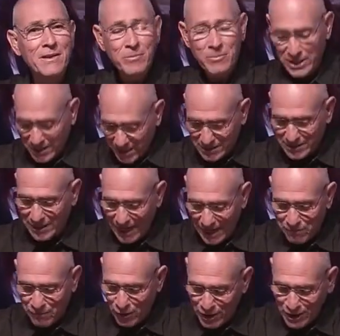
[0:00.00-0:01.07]
because of
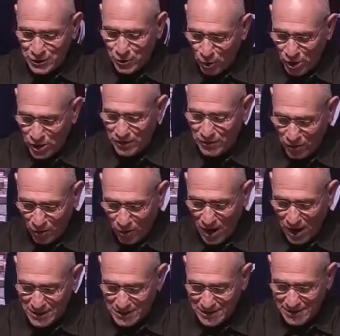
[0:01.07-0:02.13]
that finished work of the
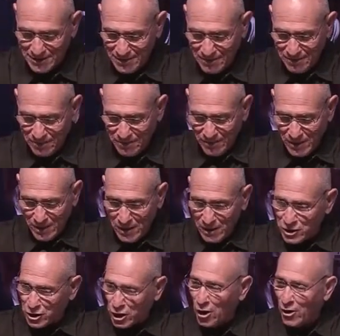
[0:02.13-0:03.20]
cross.
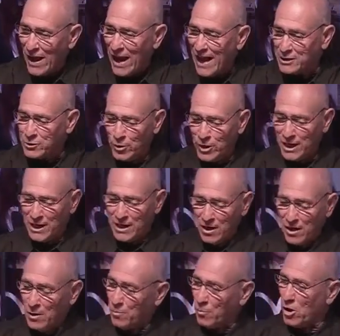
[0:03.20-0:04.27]
So, as we
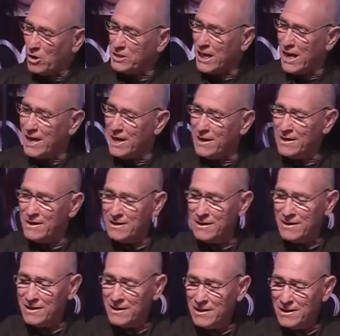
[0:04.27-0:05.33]
partake
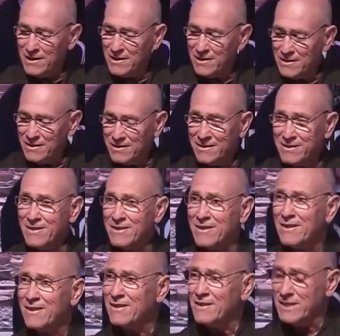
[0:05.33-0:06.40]

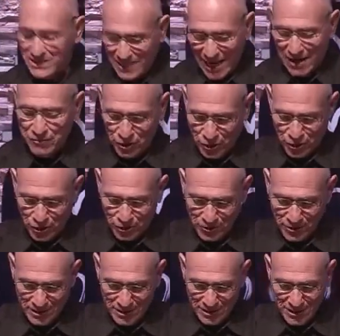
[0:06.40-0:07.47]
this
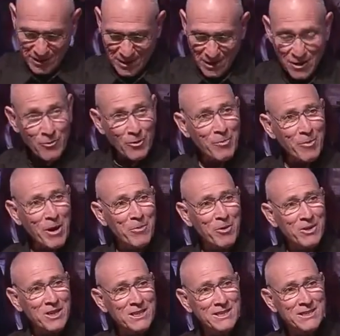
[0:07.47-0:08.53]
afternoon, remember
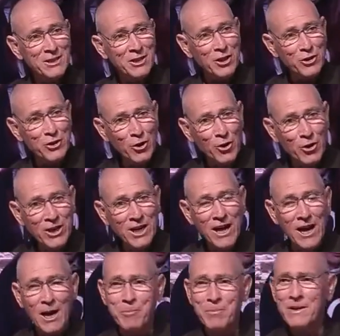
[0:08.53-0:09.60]
this is the third
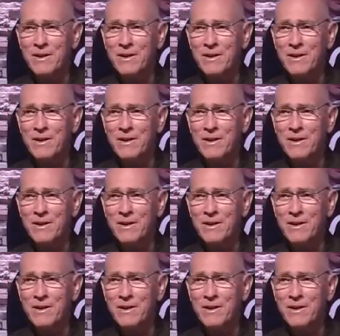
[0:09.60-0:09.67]
cup